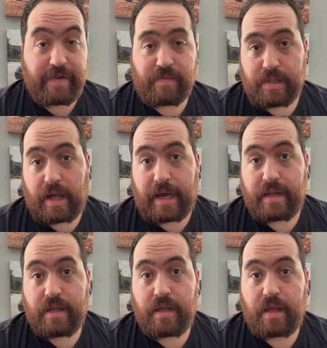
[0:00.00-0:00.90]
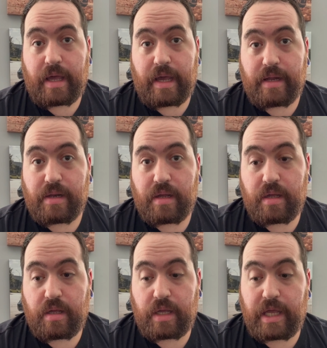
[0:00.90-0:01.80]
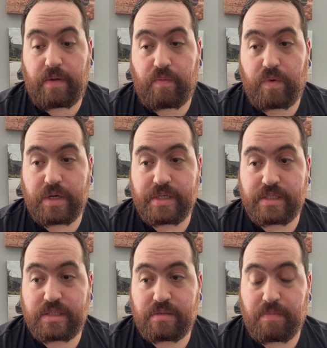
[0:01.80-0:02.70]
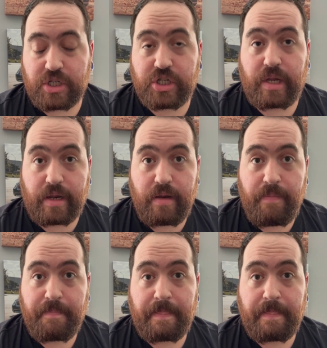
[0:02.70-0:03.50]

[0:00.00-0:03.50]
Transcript: from a lot. And it was much needed.